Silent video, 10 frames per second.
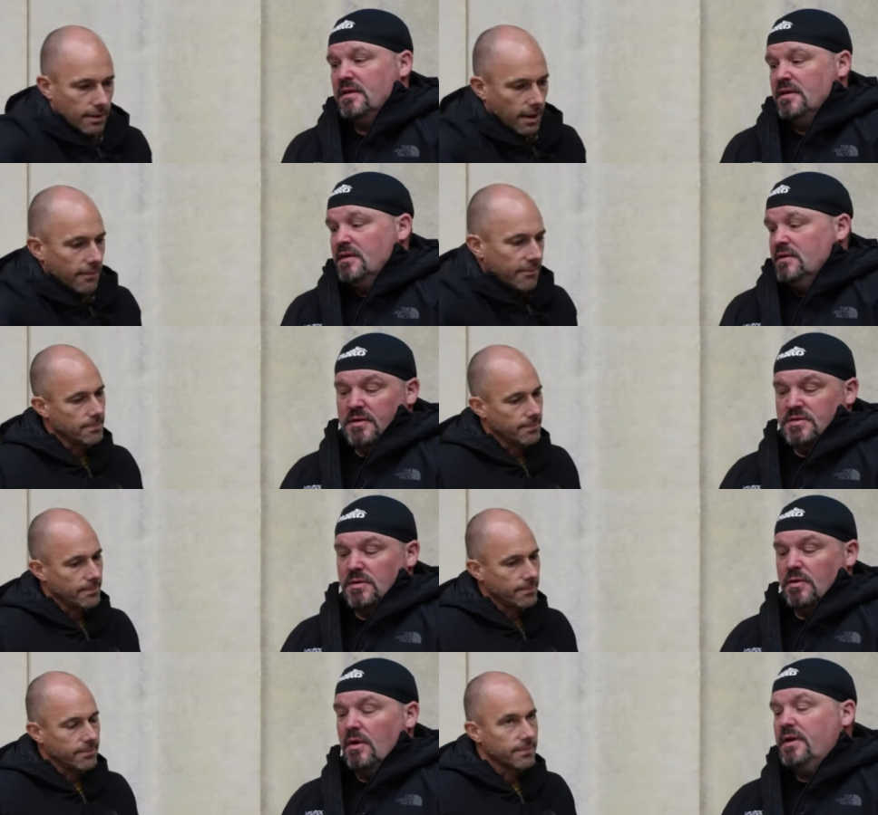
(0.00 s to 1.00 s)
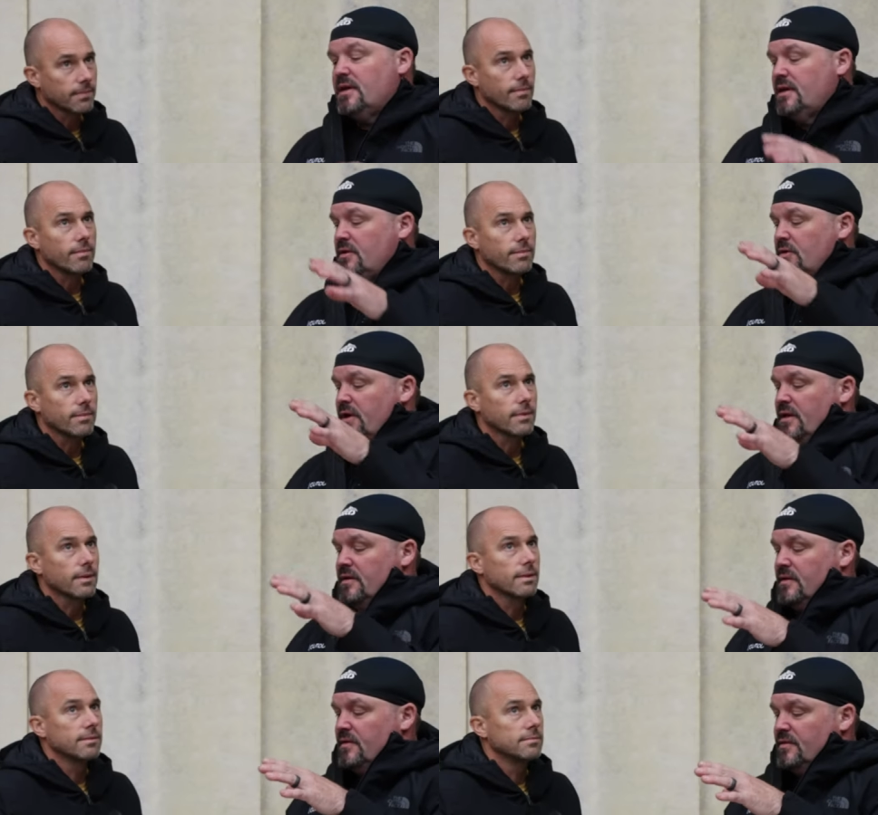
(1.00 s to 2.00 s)
Speaker 1: Yeah. So, okay,
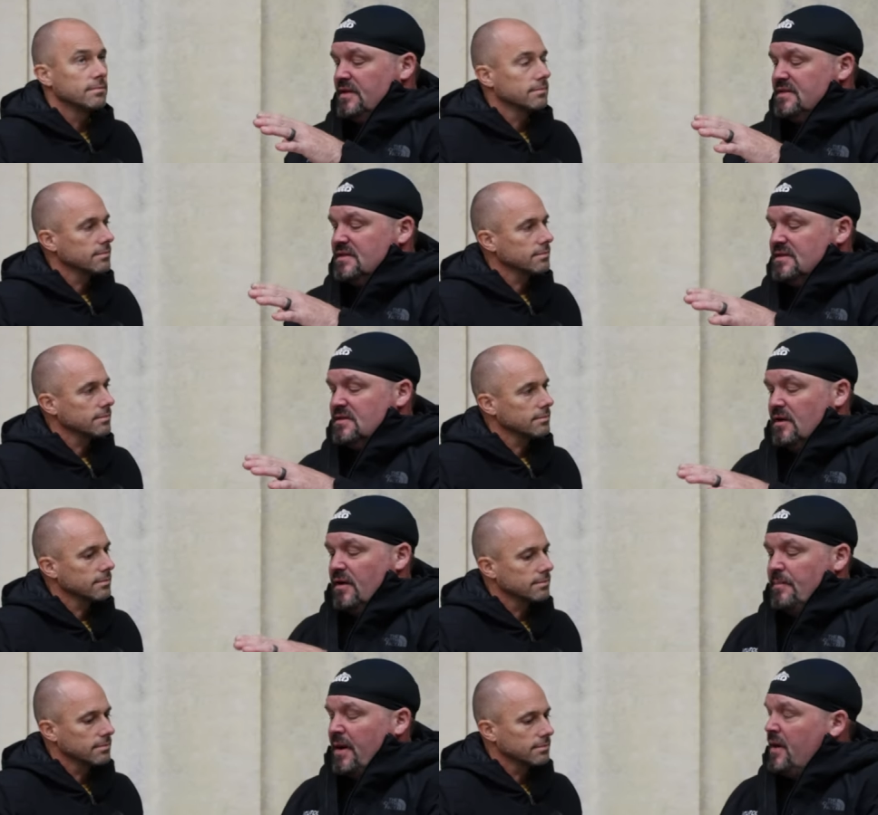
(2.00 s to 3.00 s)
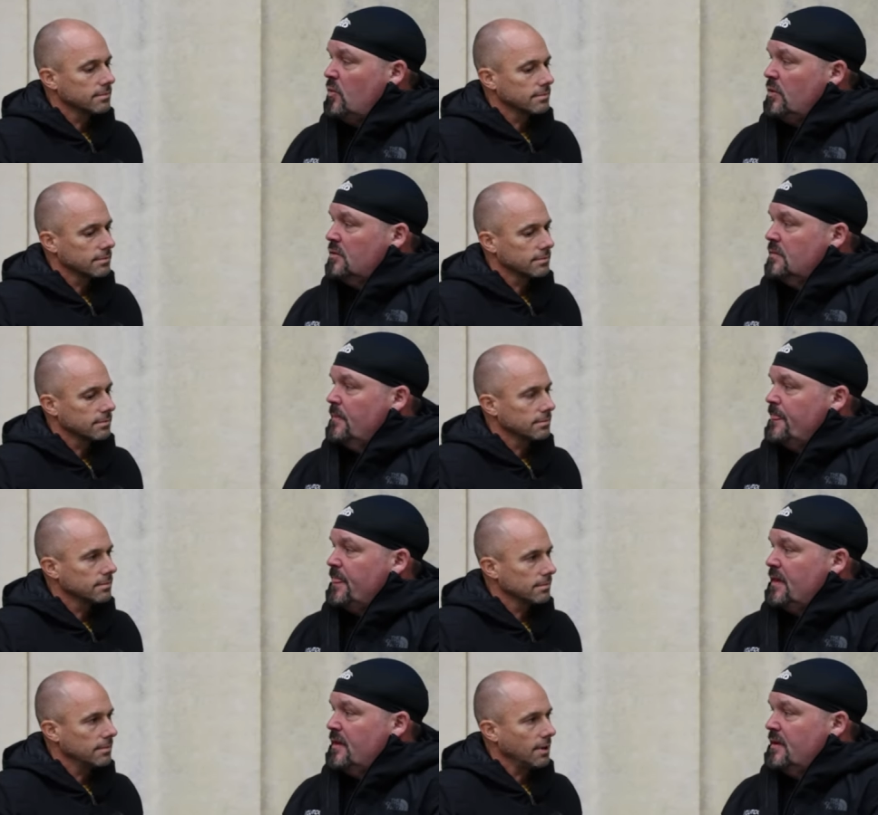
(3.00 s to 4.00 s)
Craig, this is in my world.
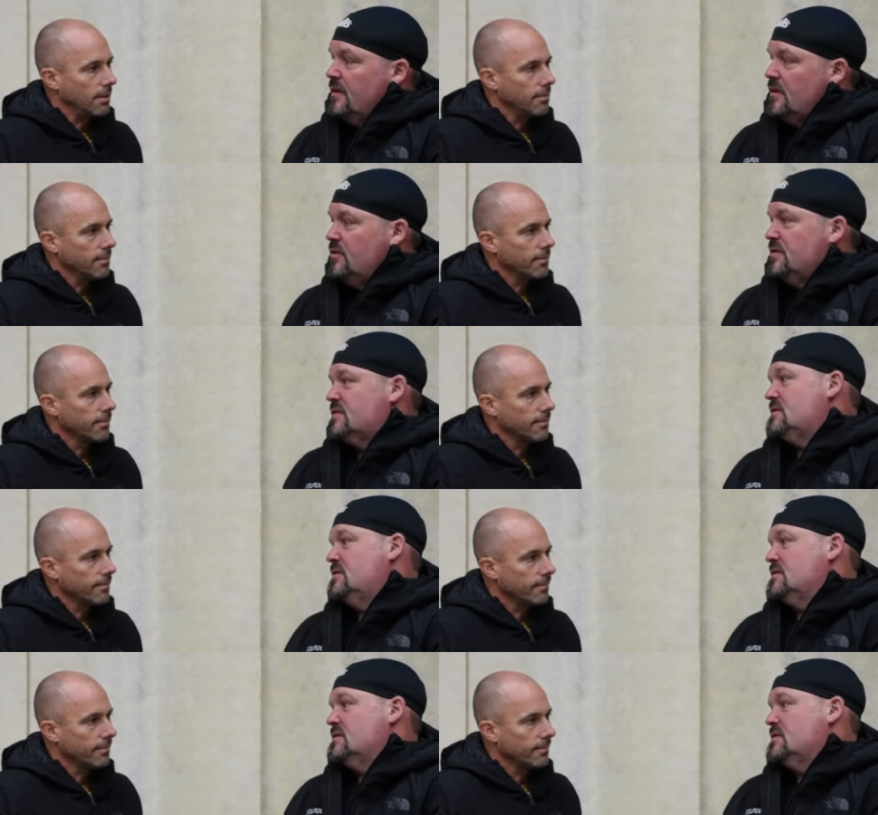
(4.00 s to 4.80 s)
Yeah. You just you